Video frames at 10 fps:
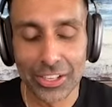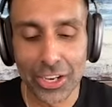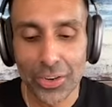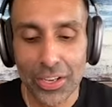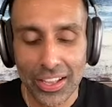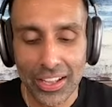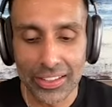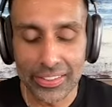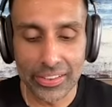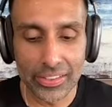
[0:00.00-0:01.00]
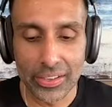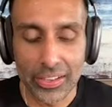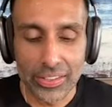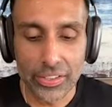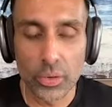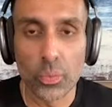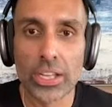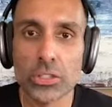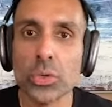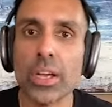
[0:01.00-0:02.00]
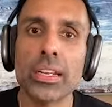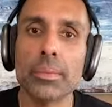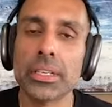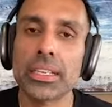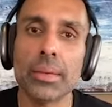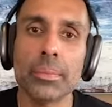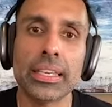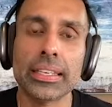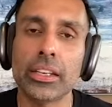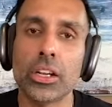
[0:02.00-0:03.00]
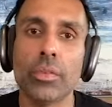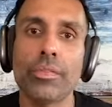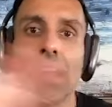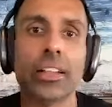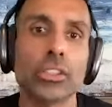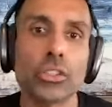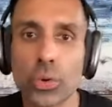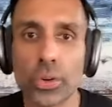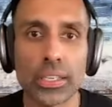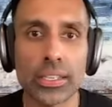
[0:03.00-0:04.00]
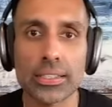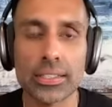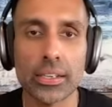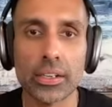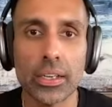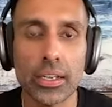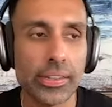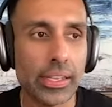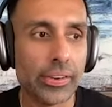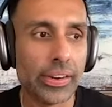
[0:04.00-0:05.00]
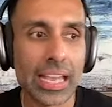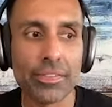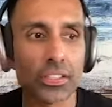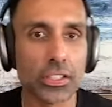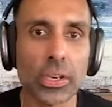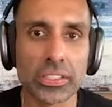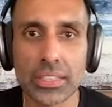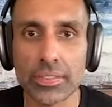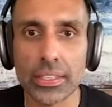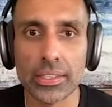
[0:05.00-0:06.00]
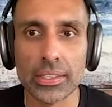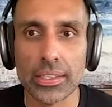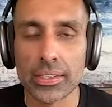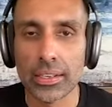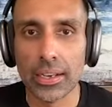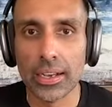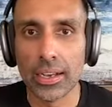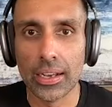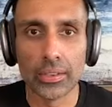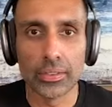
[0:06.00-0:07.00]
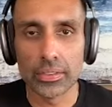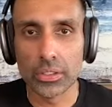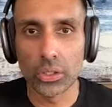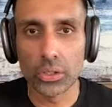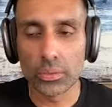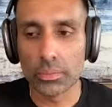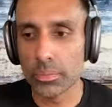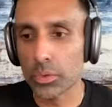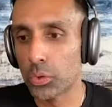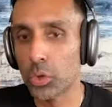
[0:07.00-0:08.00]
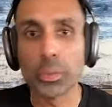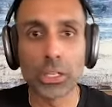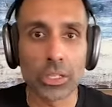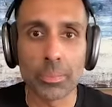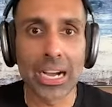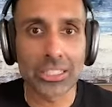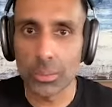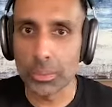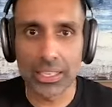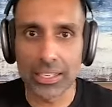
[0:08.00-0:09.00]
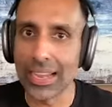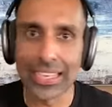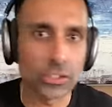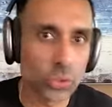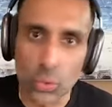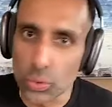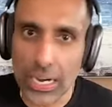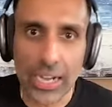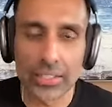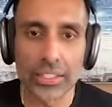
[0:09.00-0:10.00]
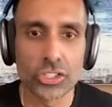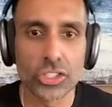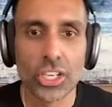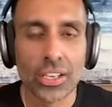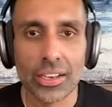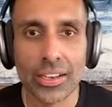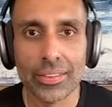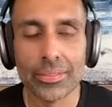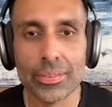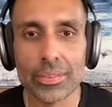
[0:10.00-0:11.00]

you know uh, they're the they're the ones who end up becoming you know valedictorians they're they're in every single activity uh, you know group that you can possibly be in in high school college uh,